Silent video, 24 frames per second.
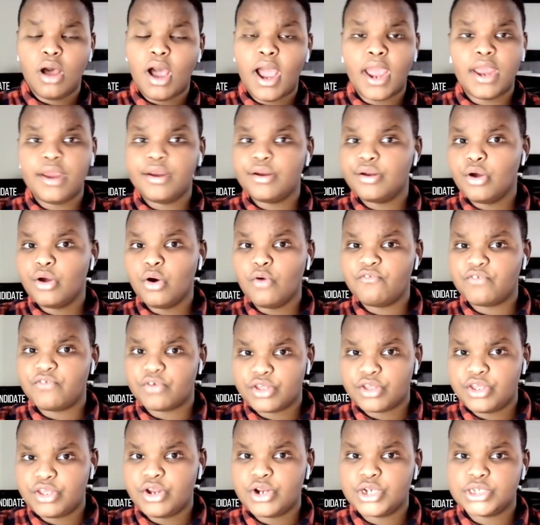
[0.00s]
I know
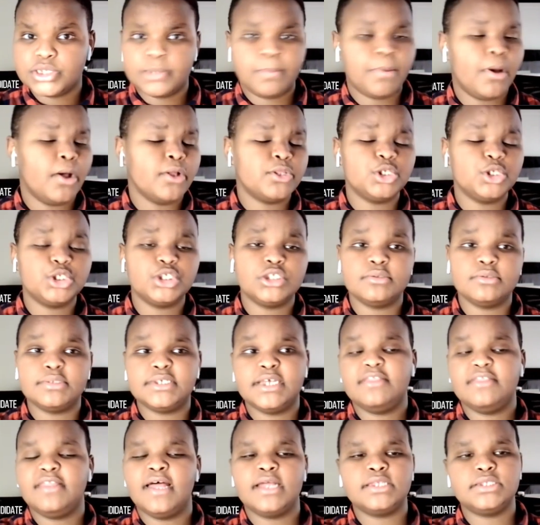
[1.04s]
for years politicians
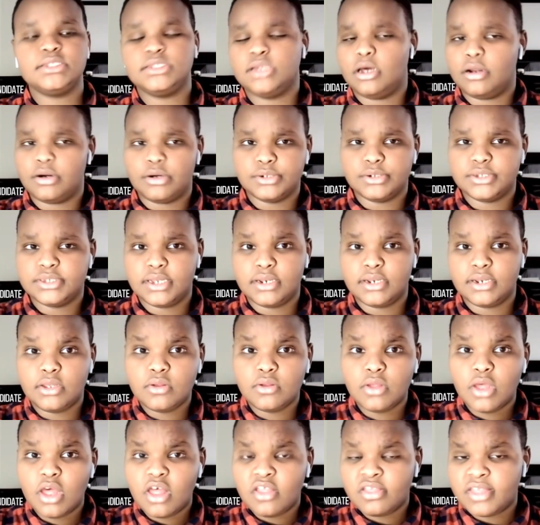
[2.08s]
have said that's not our
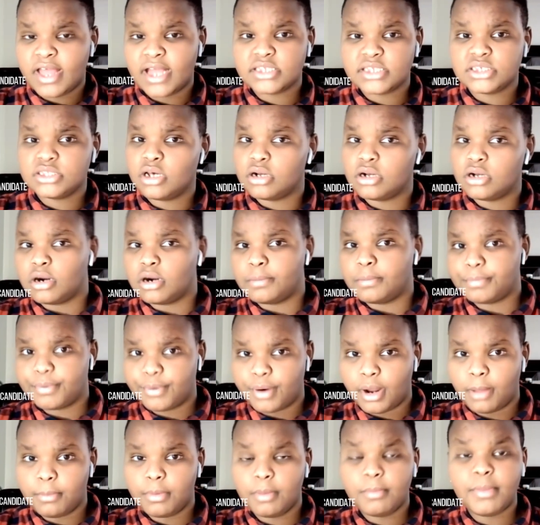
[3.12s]
city, that's not our
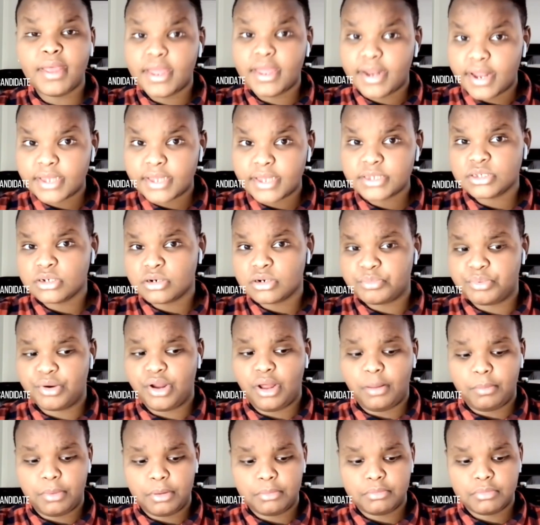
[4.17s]
problem. It is our
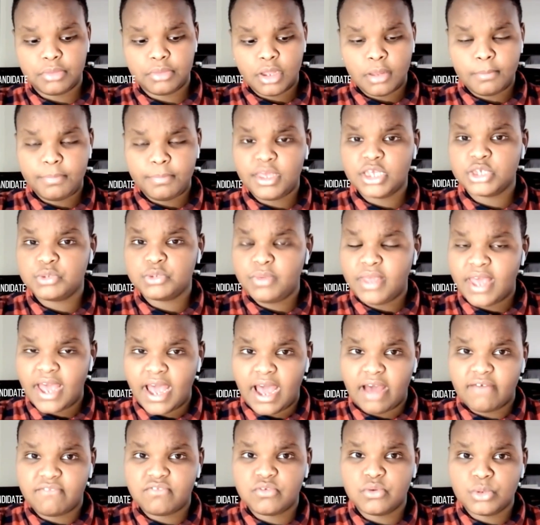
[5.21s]
problem because we
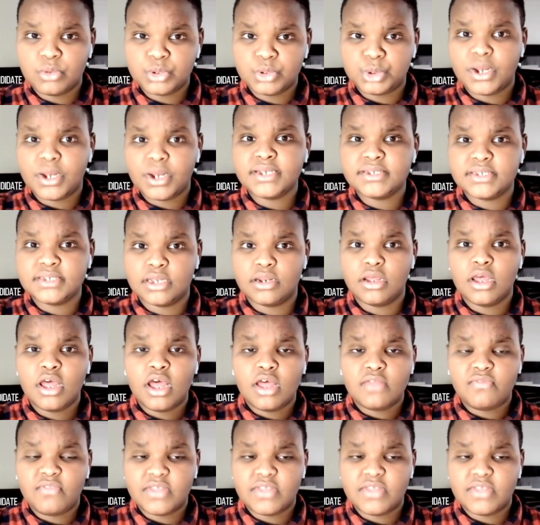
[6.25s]
have to address it.